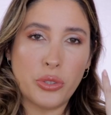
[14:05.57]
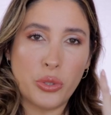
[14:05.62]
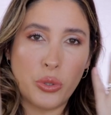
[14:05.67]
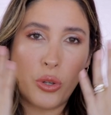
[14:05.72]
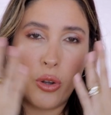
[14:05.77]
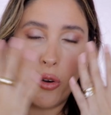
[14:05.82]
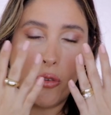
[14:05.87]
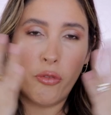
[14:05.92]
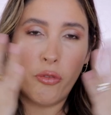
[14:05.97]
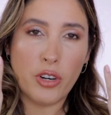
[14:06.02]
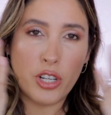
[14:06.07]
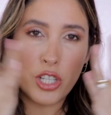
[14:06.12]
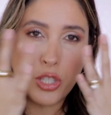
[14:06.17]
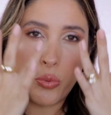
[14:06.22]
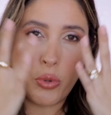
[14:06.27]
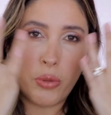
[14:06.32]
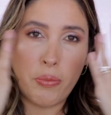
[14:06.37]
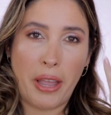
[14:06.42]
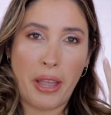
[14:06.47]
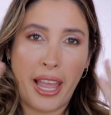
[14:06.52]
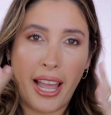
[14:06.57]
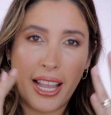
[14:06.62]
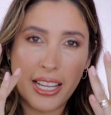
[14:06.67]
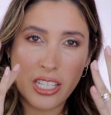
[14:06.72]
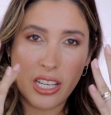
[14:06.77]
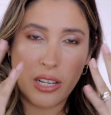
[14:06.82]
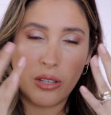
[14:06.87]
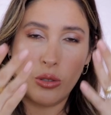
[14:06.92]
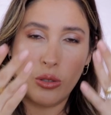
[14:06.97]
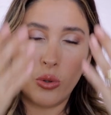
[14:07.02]
to go first with my
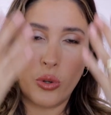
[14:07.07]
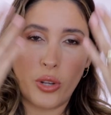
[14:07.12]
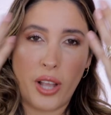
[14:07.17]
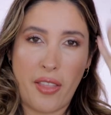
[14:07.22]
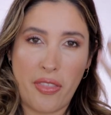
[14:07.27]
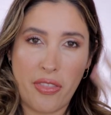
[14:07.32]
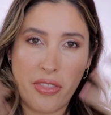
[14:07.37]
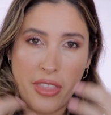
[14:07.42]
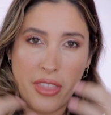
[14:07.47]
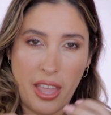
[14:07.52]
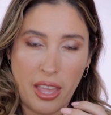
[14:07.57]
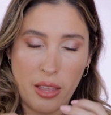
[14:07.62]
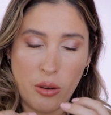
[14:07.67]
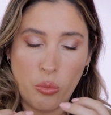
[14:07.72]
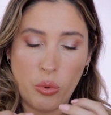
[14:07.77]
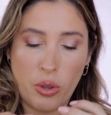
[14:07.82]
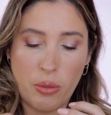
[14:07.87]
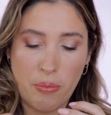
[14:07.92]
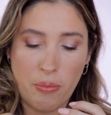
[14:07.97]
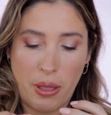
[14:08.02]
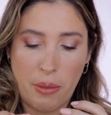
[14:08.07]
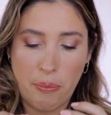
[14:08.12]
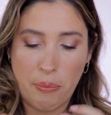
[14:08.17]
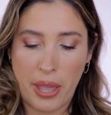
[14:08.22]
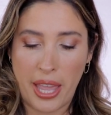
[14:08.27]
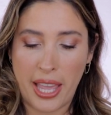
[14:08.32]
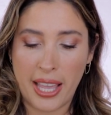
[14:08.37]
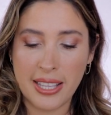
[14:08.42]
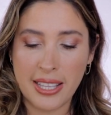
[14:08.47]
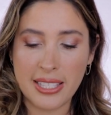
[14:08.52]
eyeshadow look and then with my
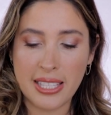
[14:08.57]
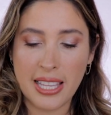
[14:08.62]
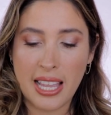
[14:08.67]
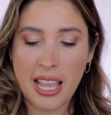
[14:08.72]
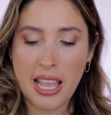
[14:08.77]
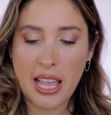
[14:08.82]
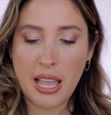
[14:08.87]
base.